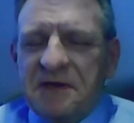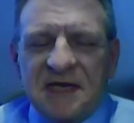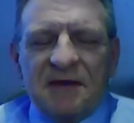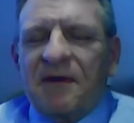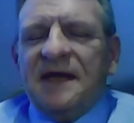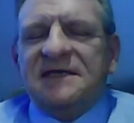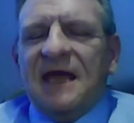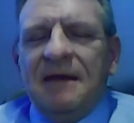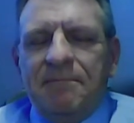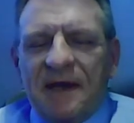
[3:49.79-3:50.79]
generates
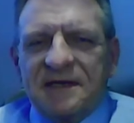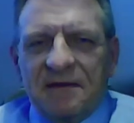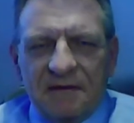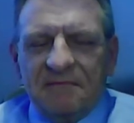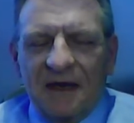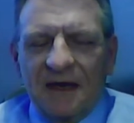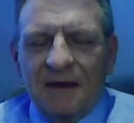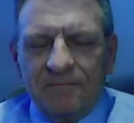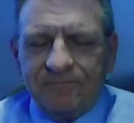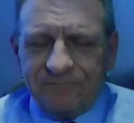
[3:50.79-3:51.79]
a better
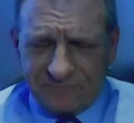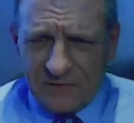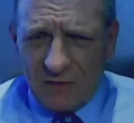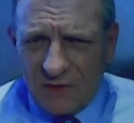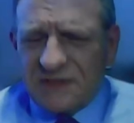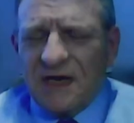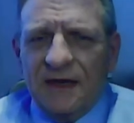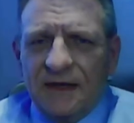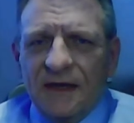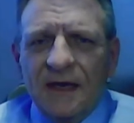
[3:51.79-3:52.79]
um,
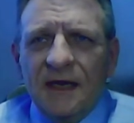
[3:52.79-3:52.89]
return.